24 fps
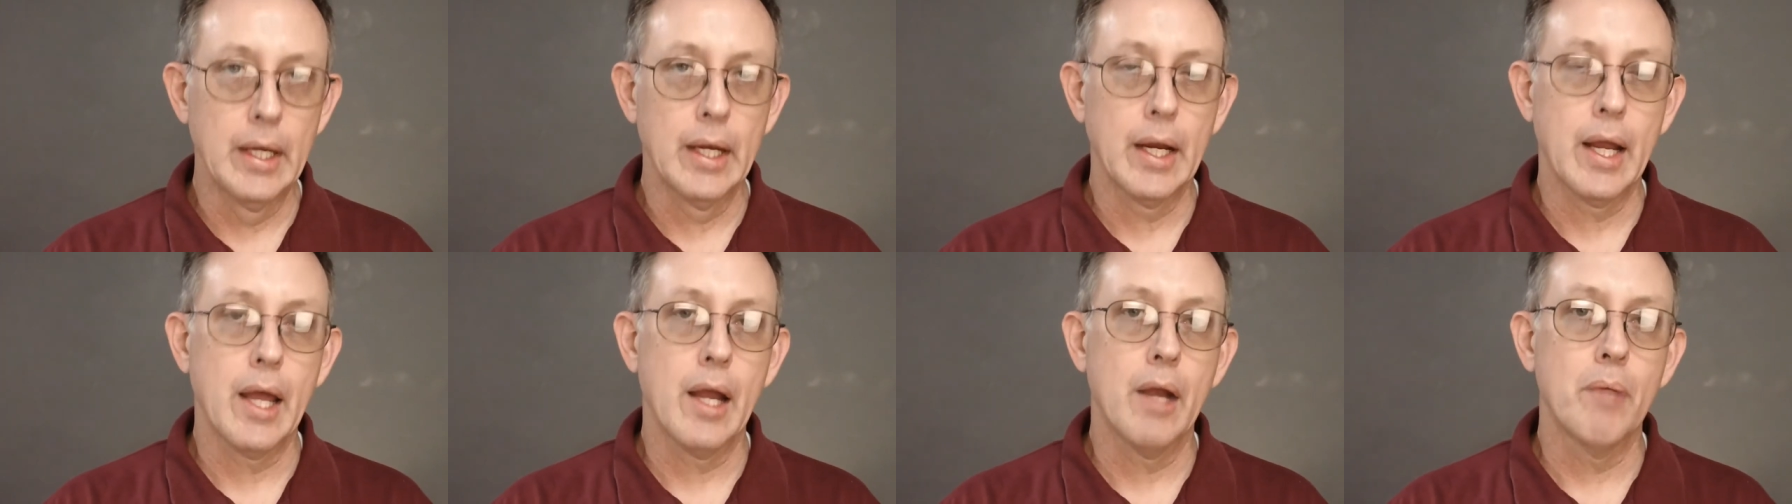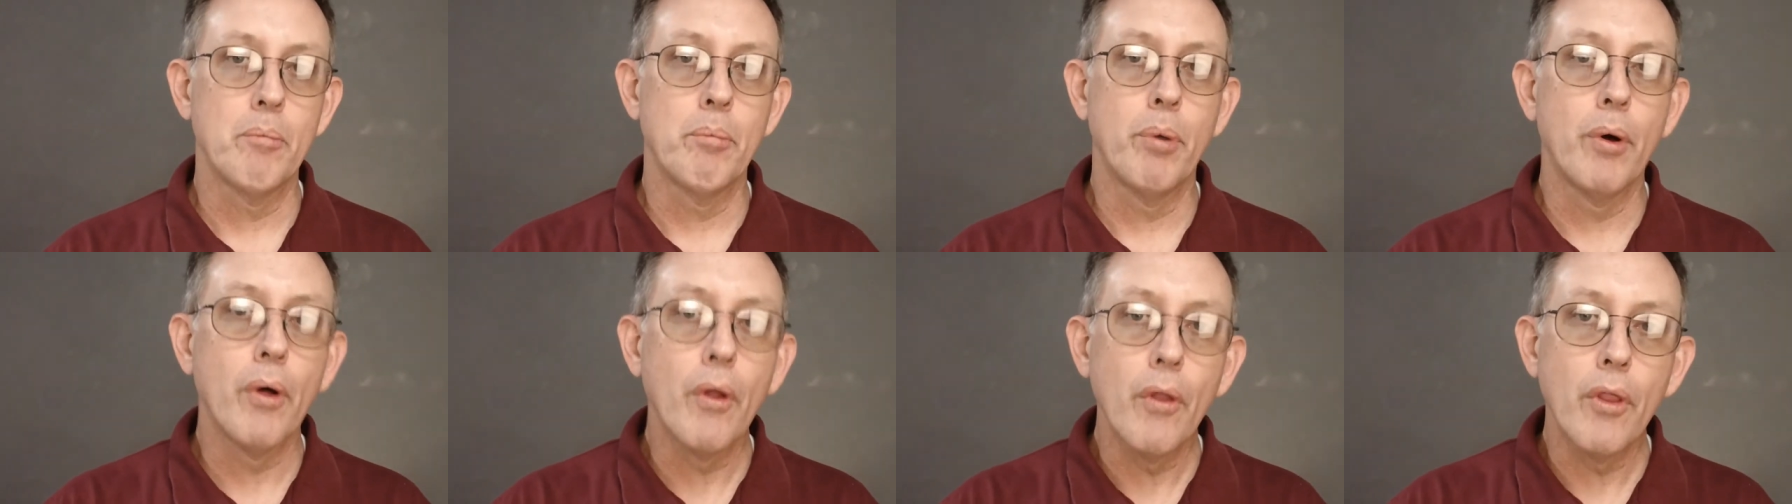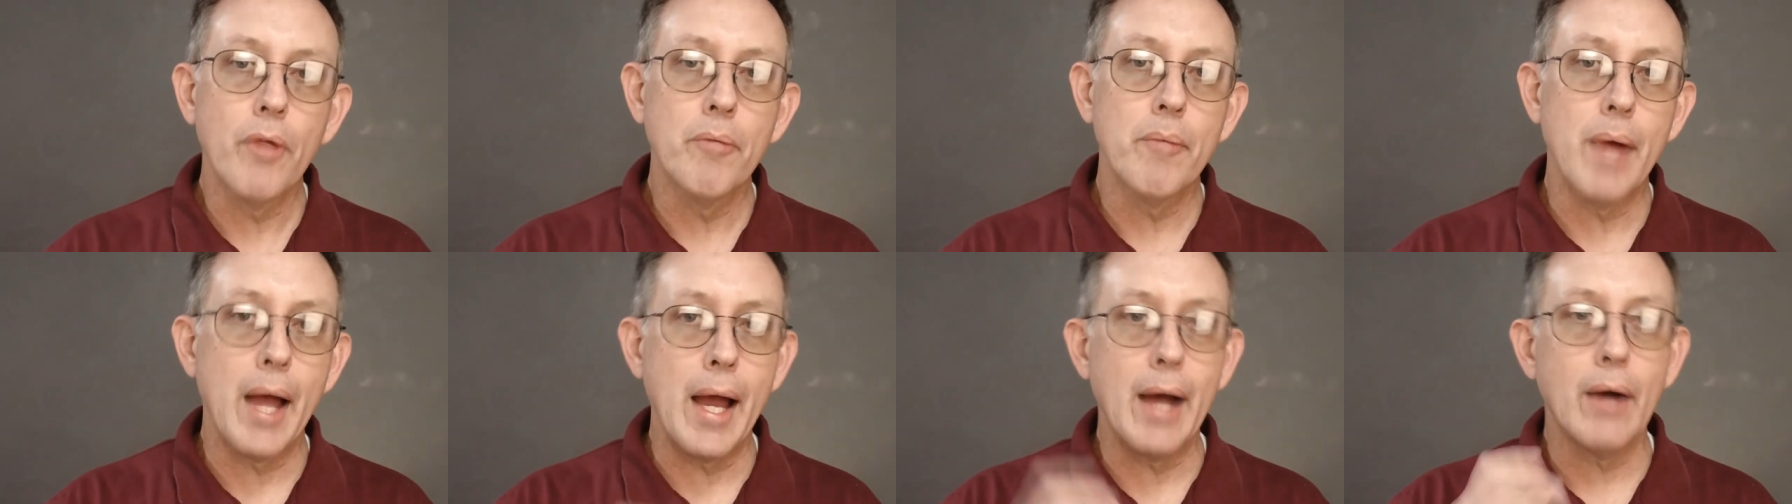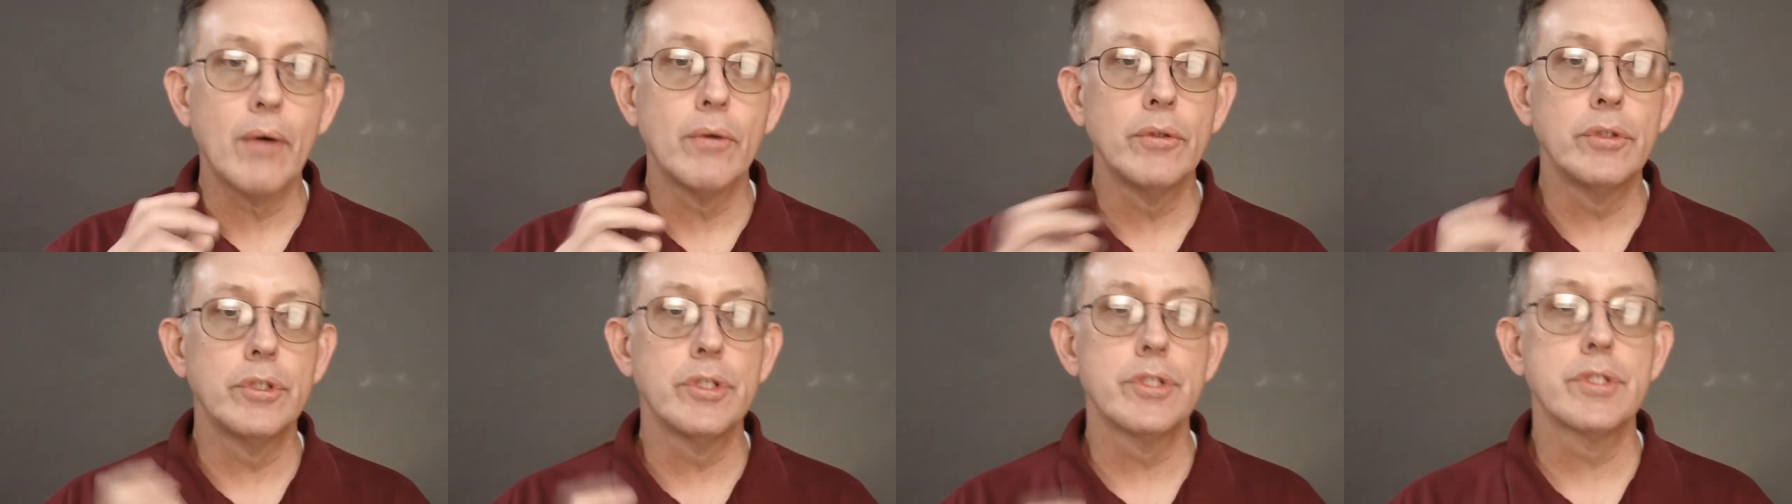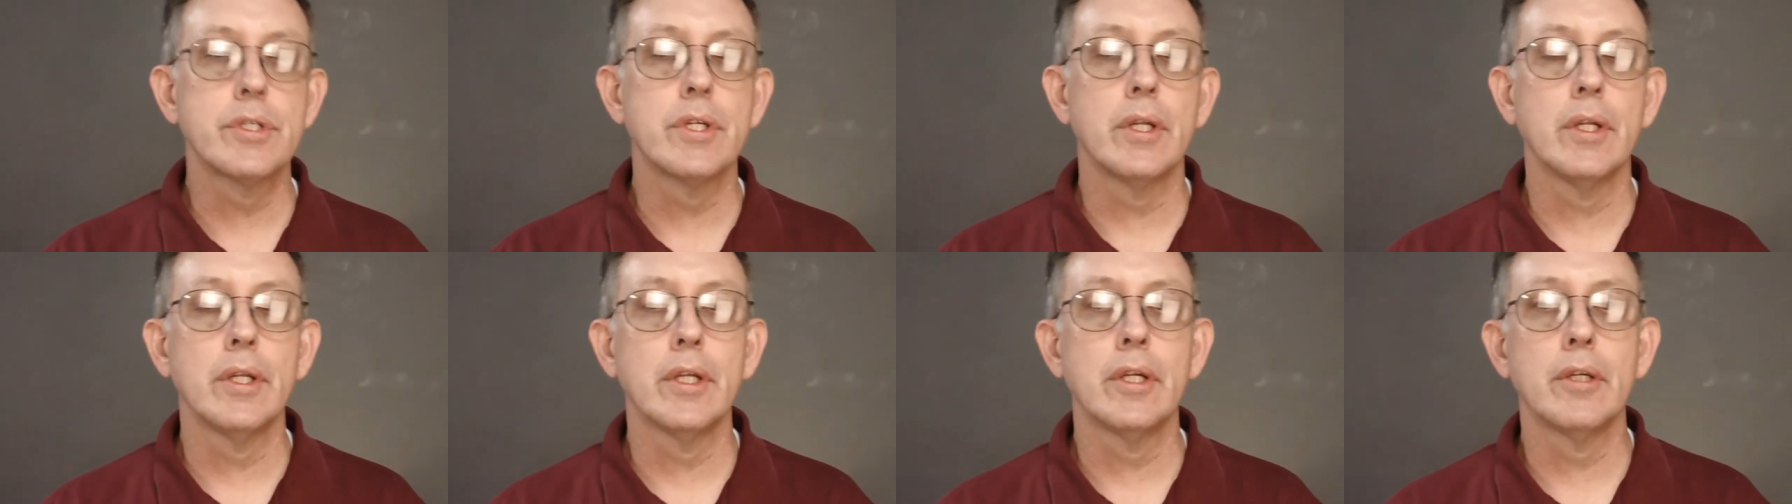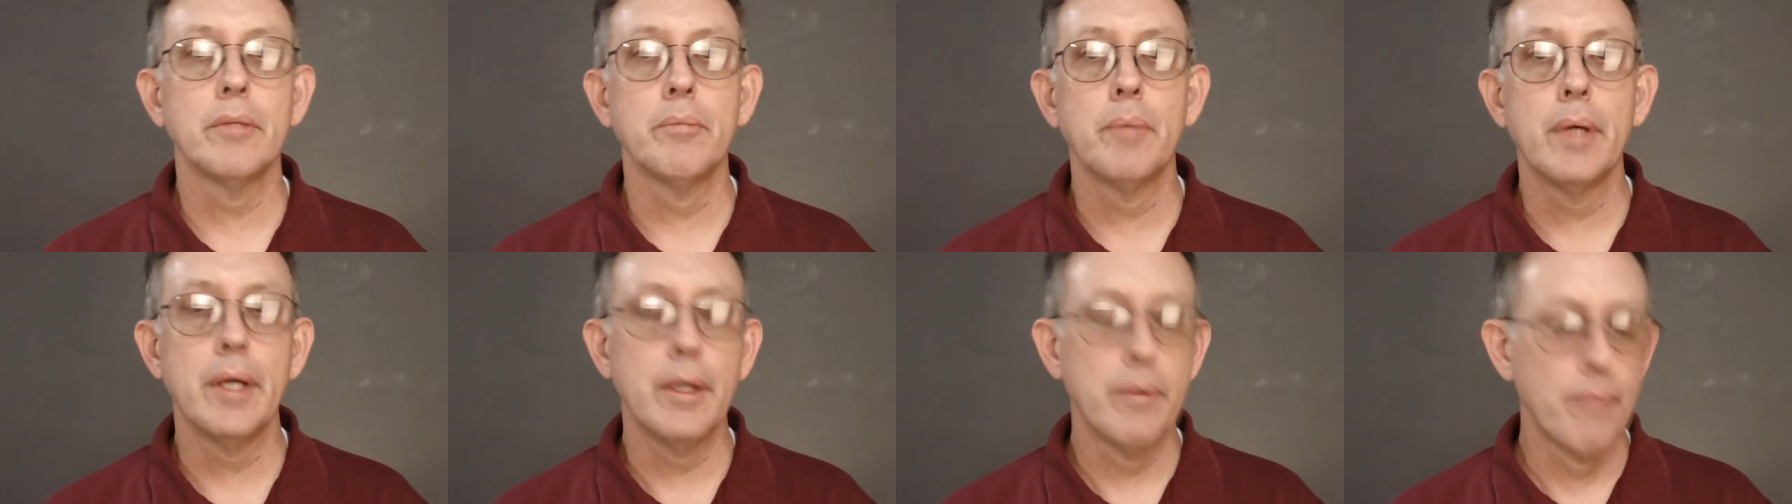kind of pull them out just a little
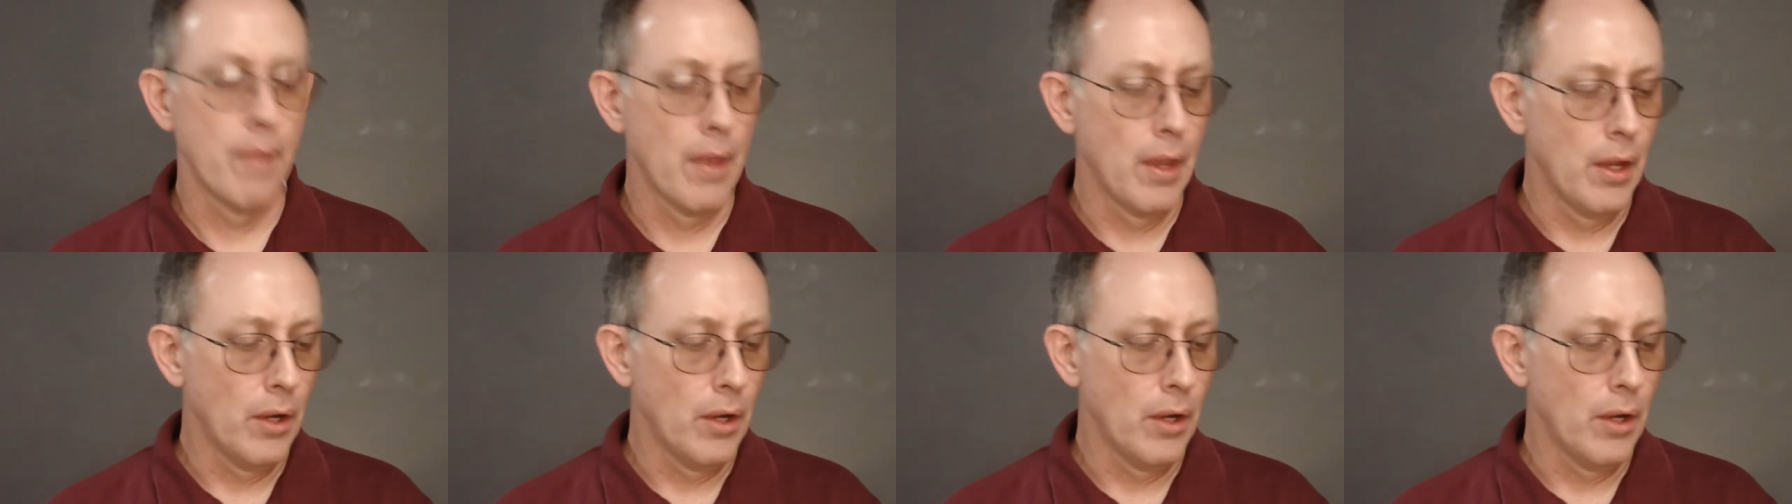bit,